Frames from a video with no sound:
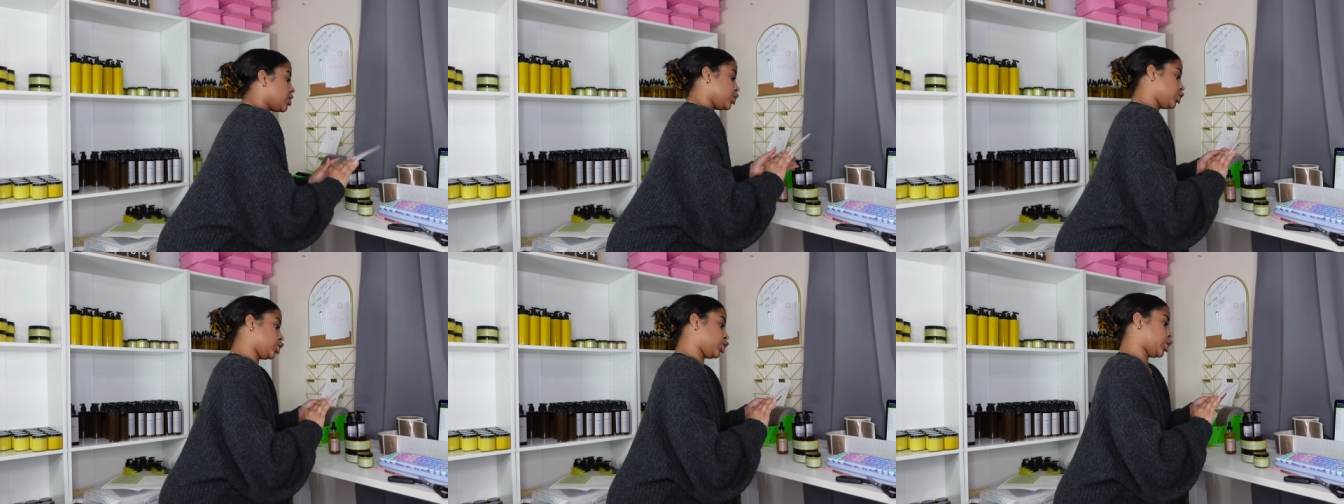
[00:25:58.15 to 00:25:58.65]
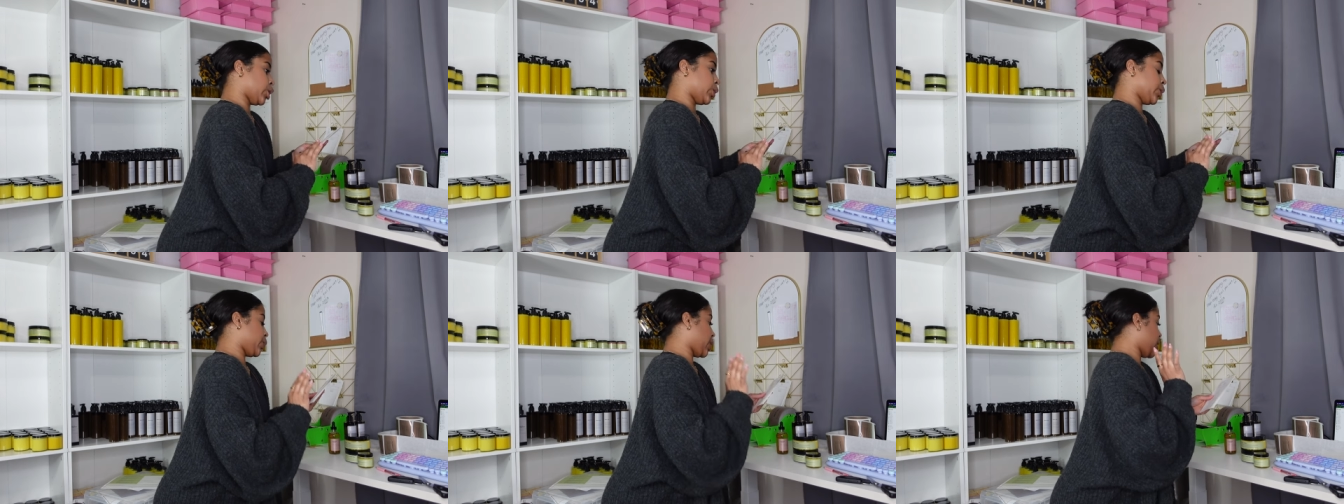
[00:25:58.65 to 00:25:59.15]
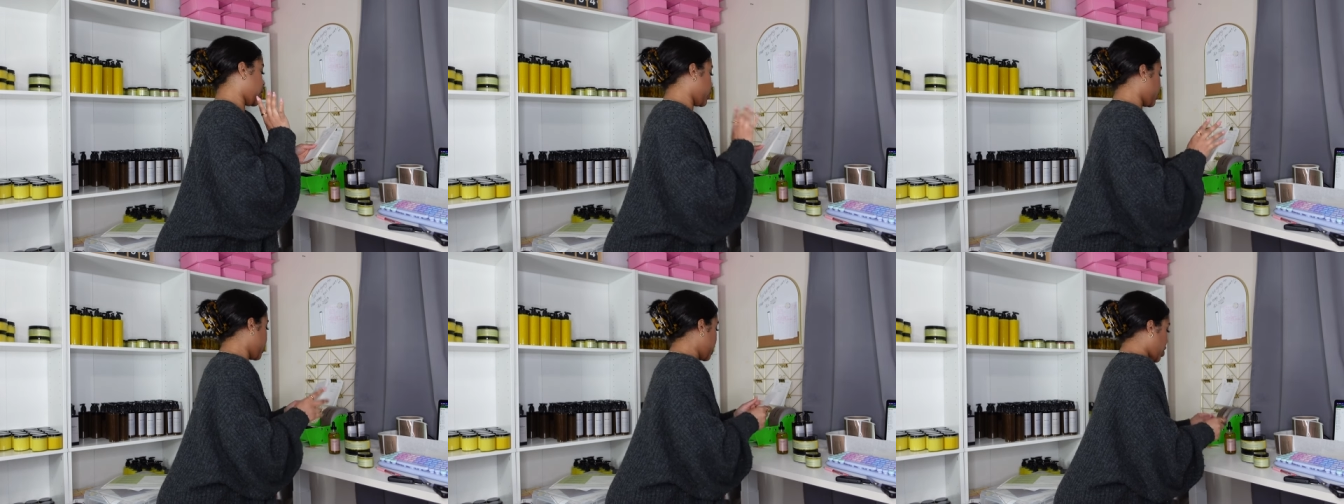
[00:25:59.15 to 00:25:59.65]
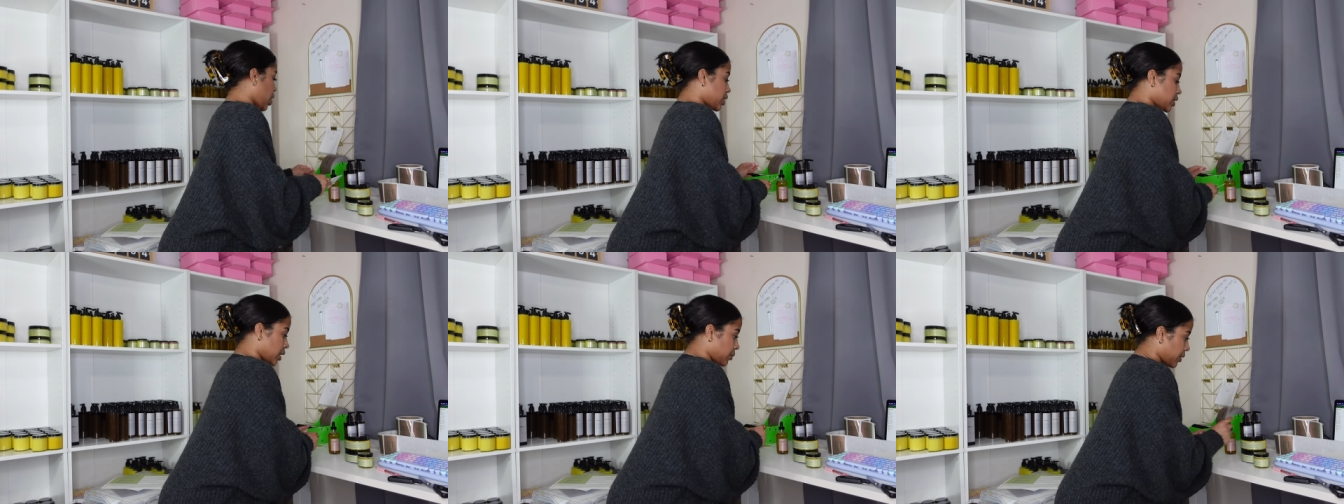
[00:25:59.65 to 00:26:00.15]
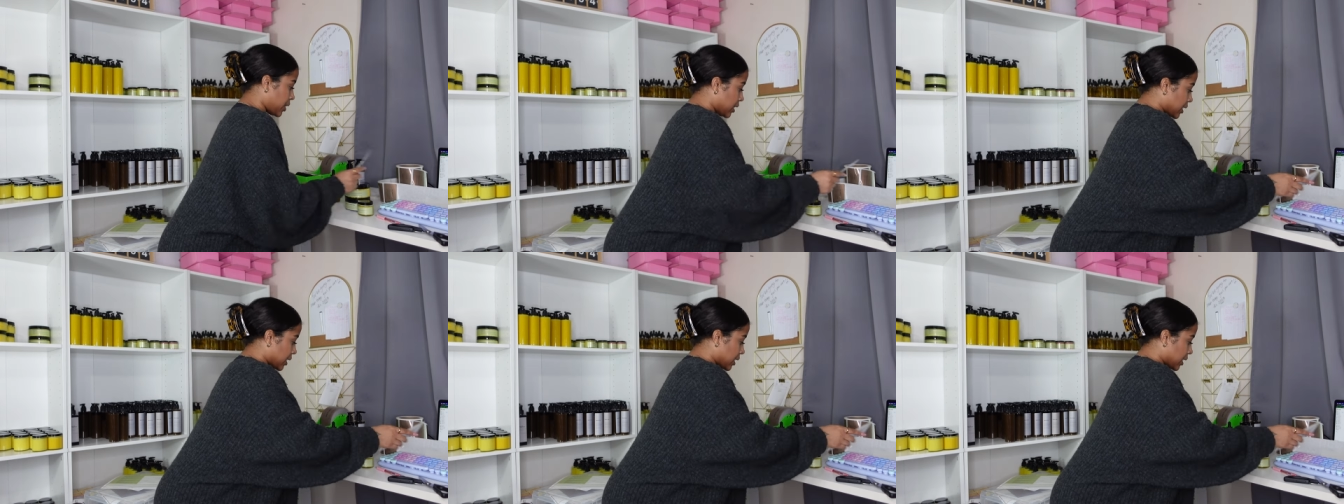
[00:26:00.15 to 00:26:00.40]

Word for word: So we are done with